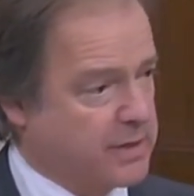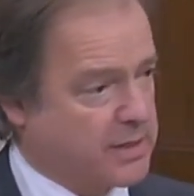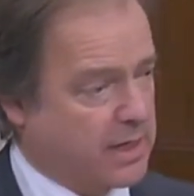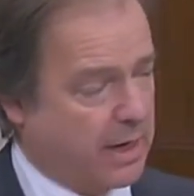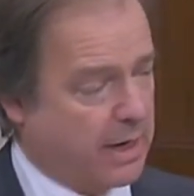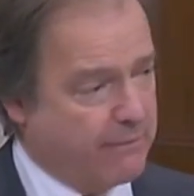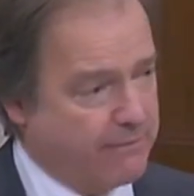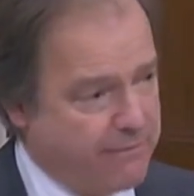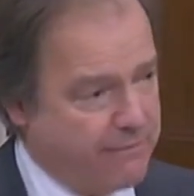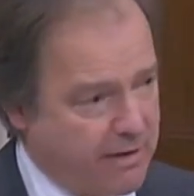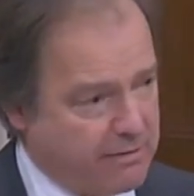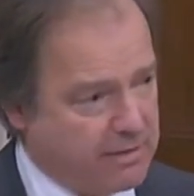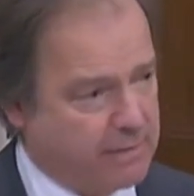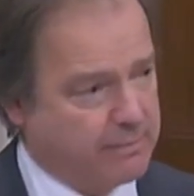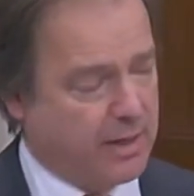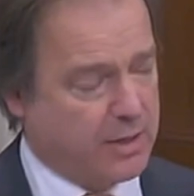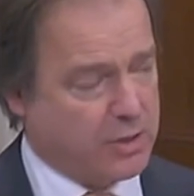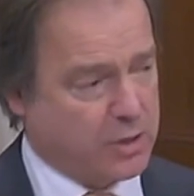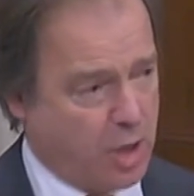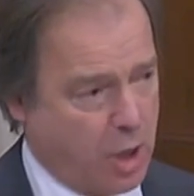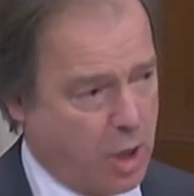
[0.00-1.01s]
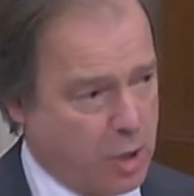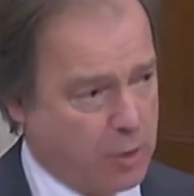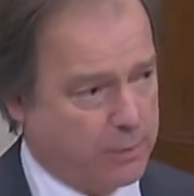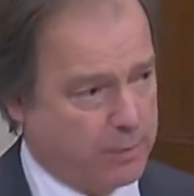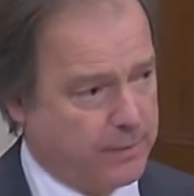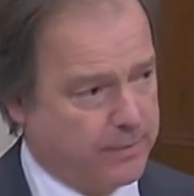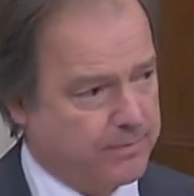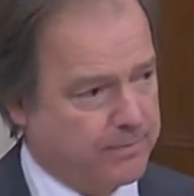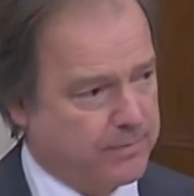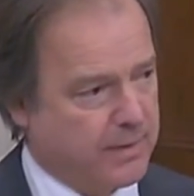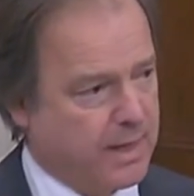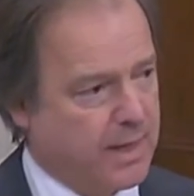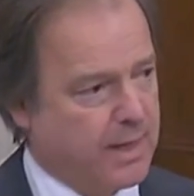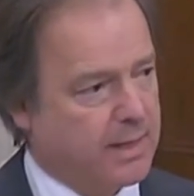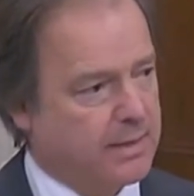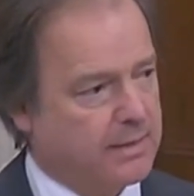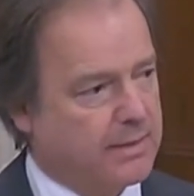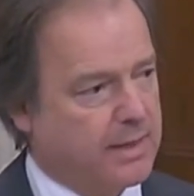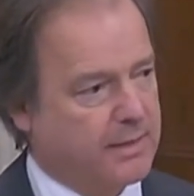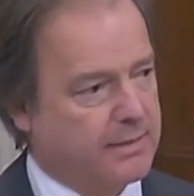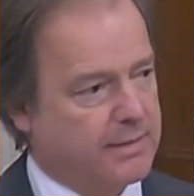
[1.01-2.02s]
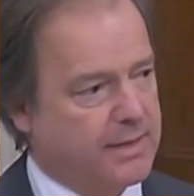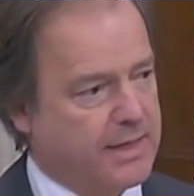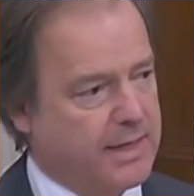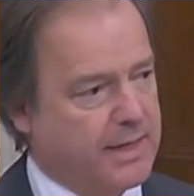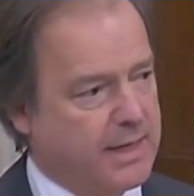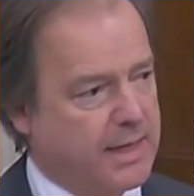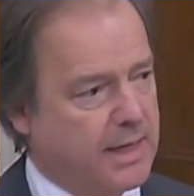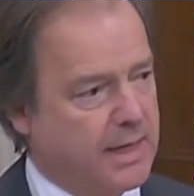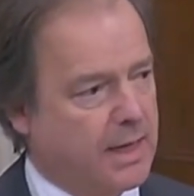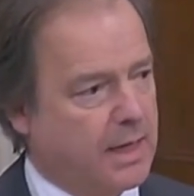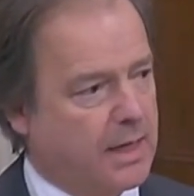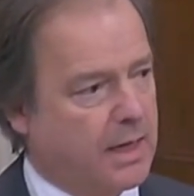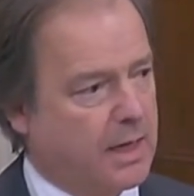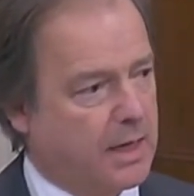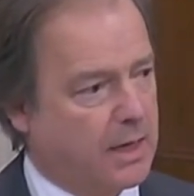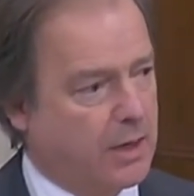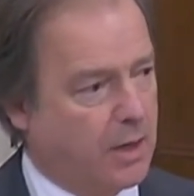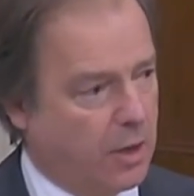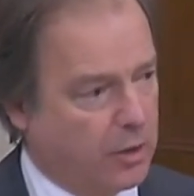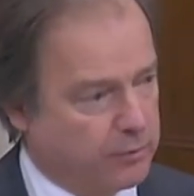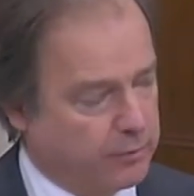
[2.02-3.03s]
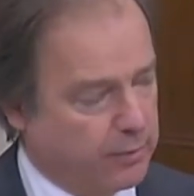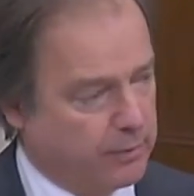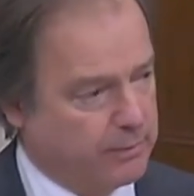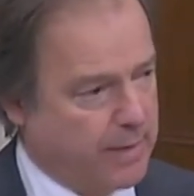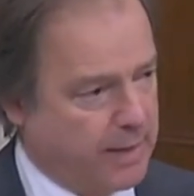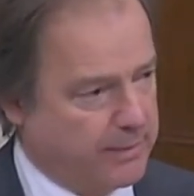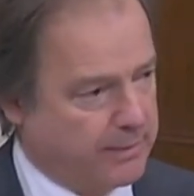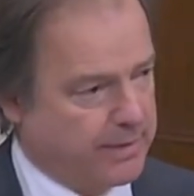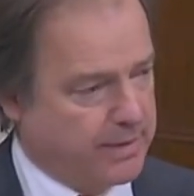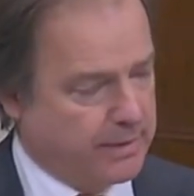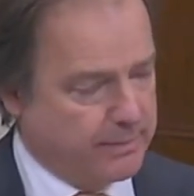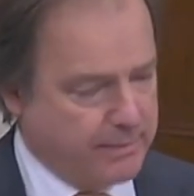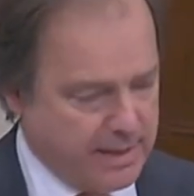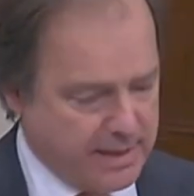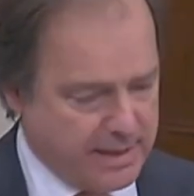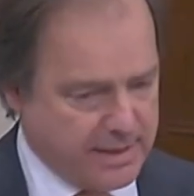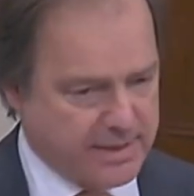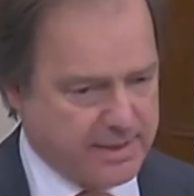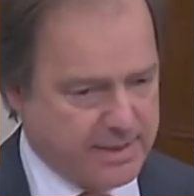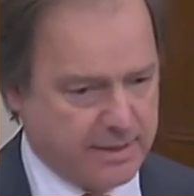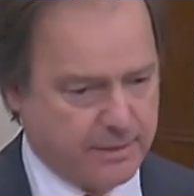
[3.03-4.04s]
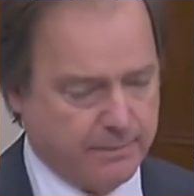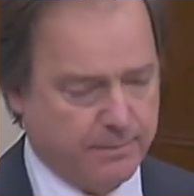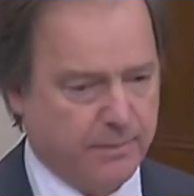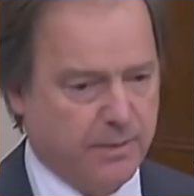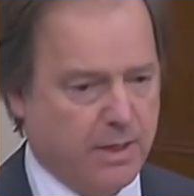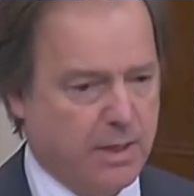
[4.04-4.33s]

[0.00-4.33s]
So I very much hope that the honourable member, the Minister,